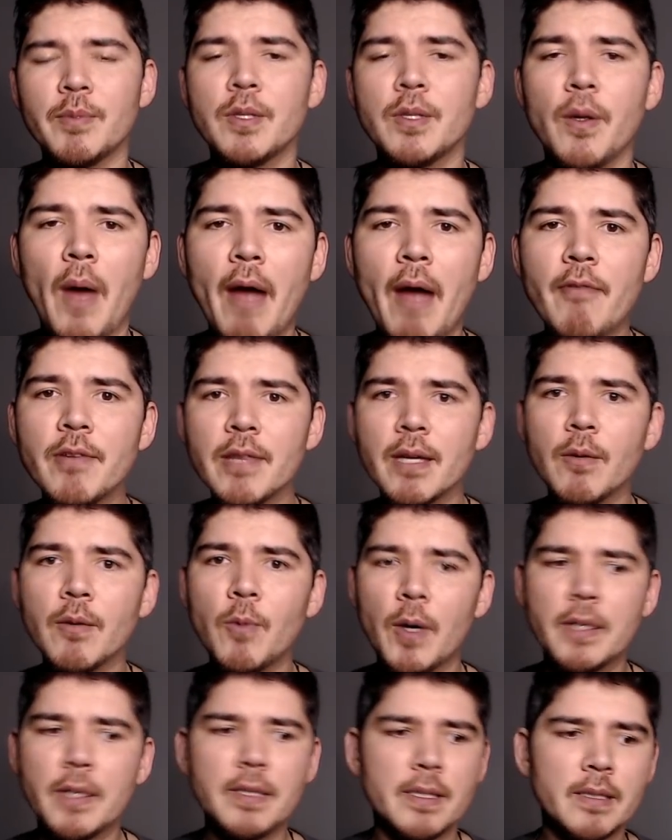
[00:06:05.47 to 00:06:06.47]
So everything
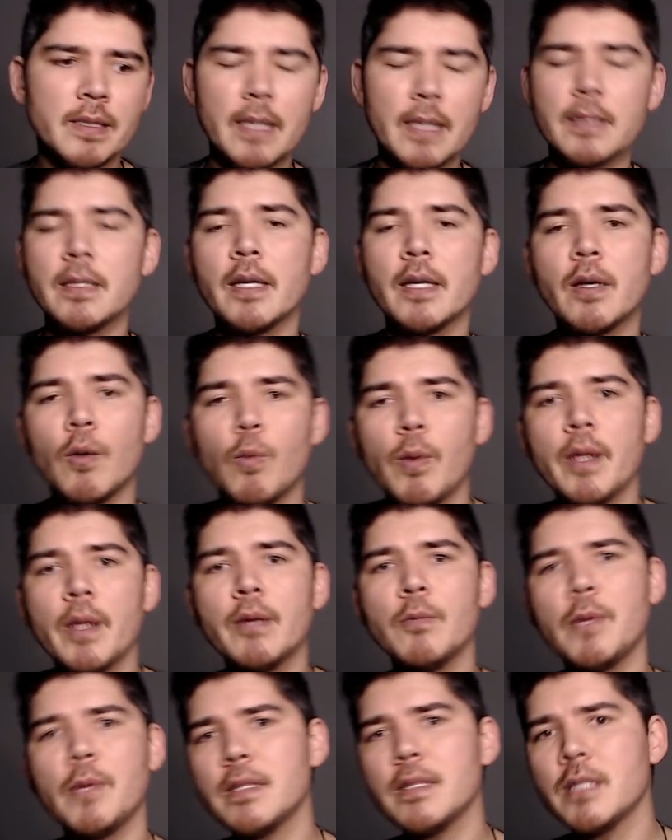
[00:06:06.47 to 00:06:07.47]
works. It's it's like a
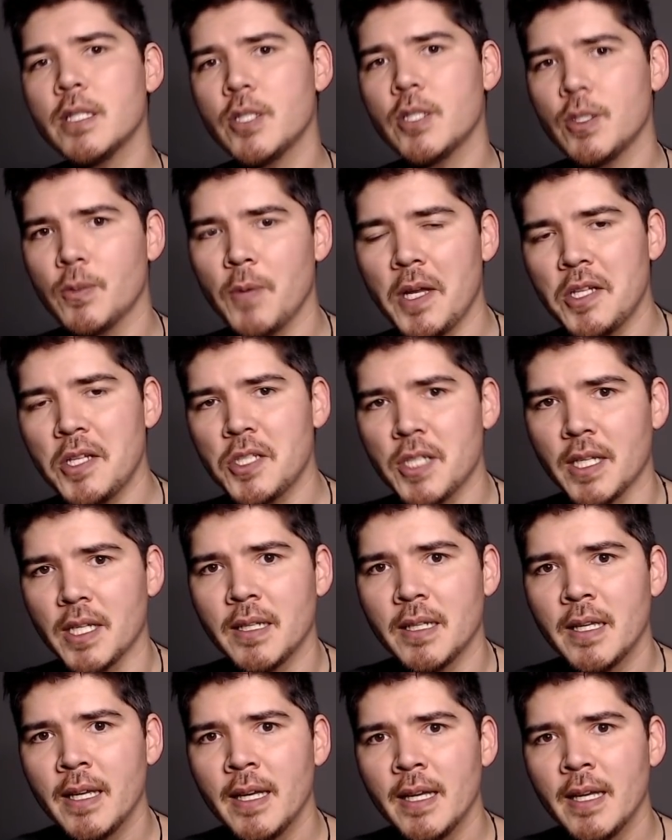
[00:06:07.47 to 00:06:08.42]
win-win situation.